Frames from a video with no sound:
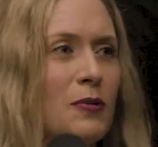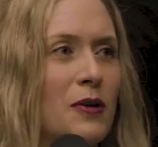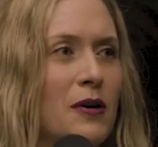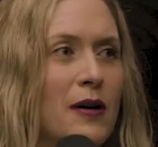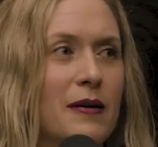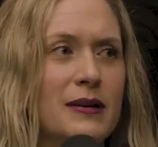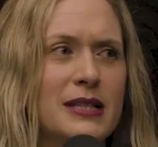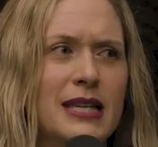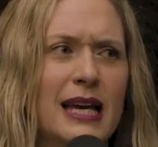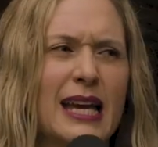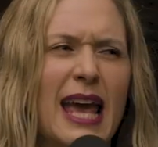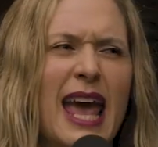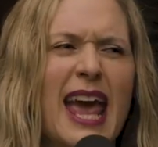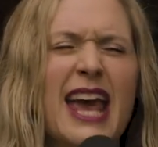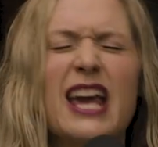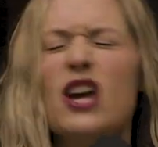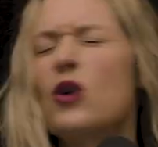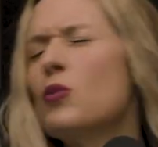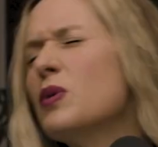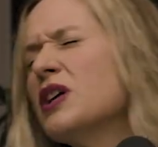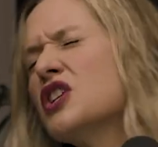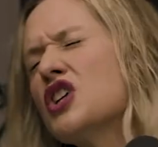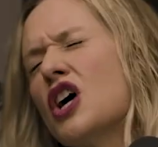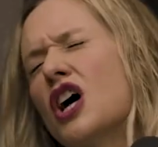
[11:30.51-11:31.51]
And I was like, hey,
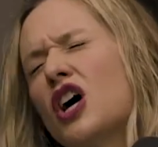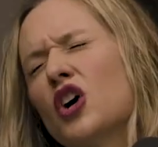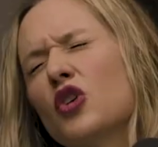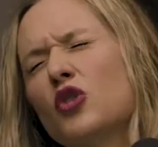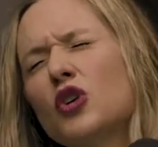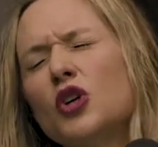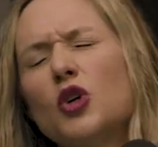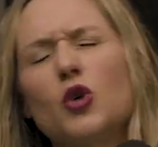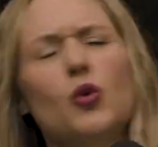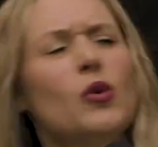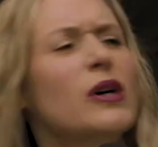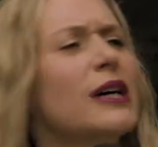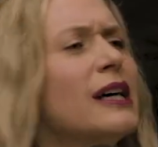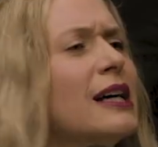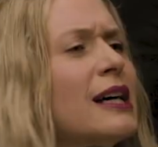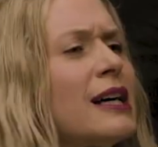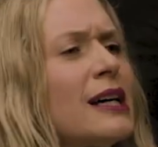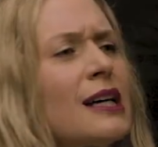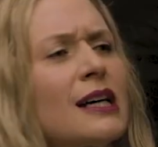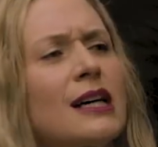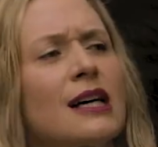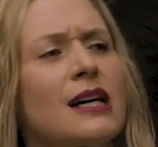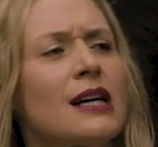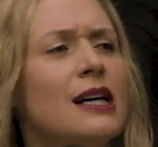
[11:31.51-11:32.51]
can we talk real
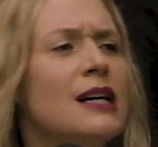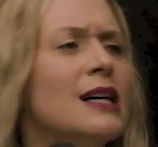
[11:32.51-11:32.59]
quick?